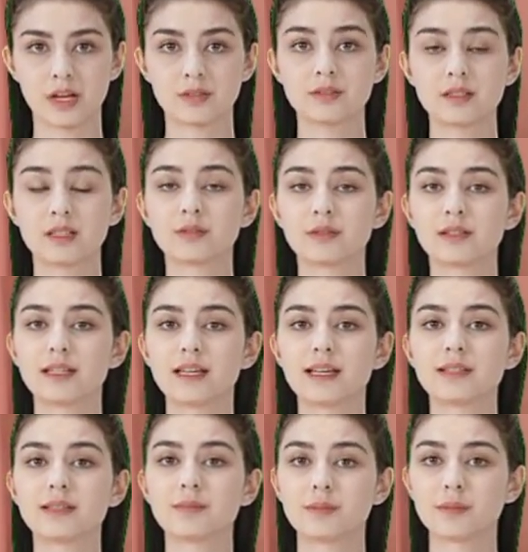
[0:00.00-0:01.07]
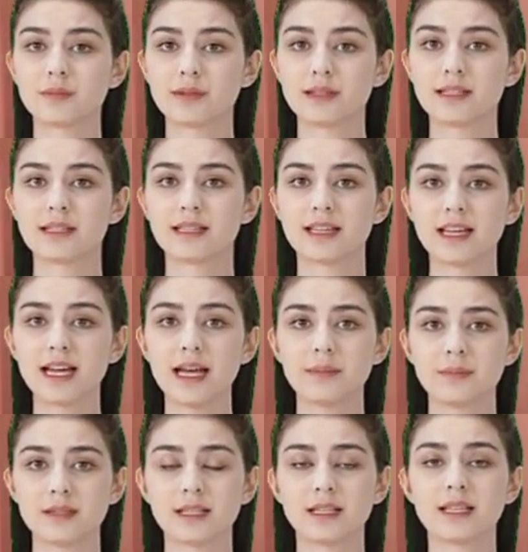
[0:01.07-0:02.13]
The placenta. Exam tip.
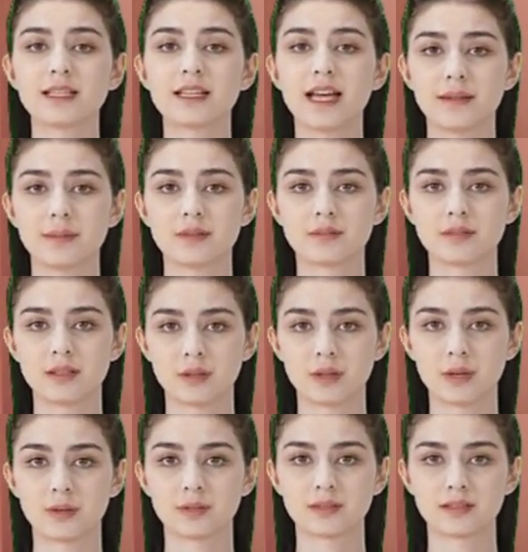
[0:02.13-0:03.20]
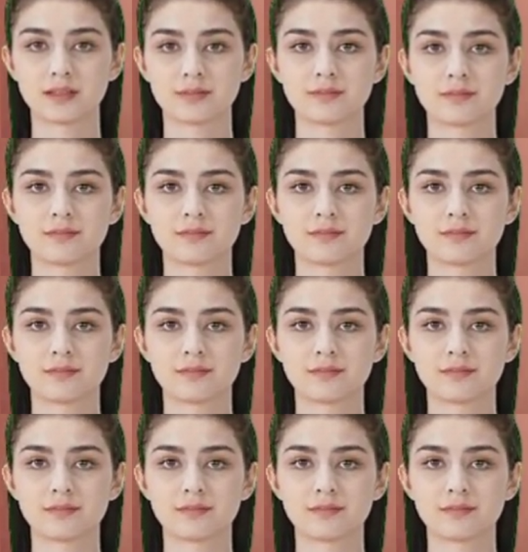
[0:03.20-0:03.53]
It is worth learning at least